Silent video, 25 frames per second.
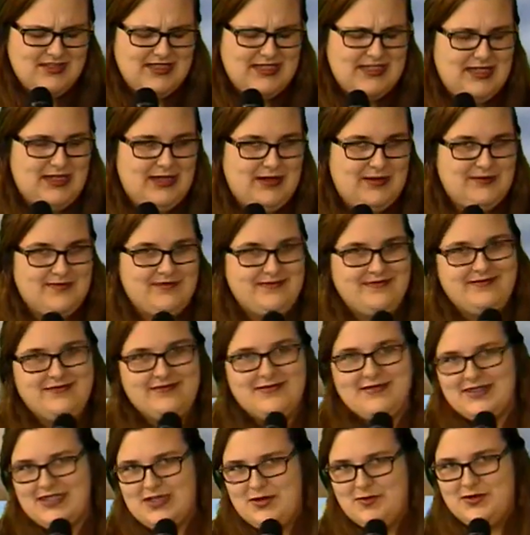um,
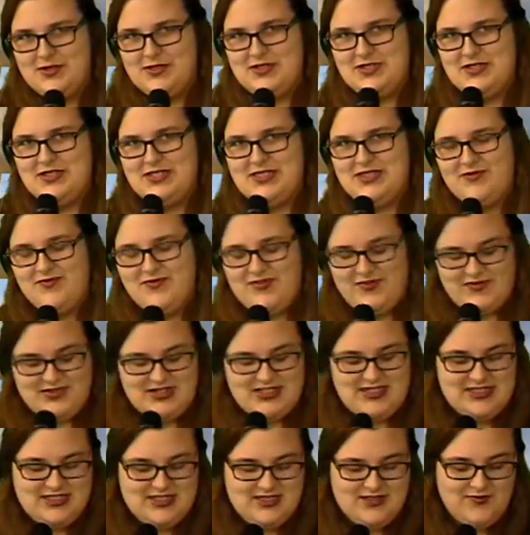temperatures in the
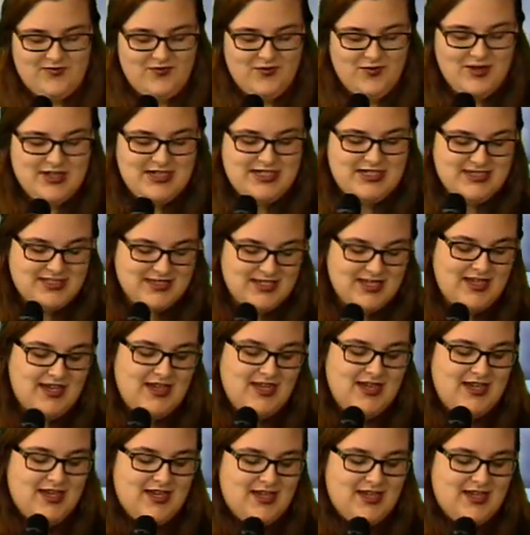50s and the 40s,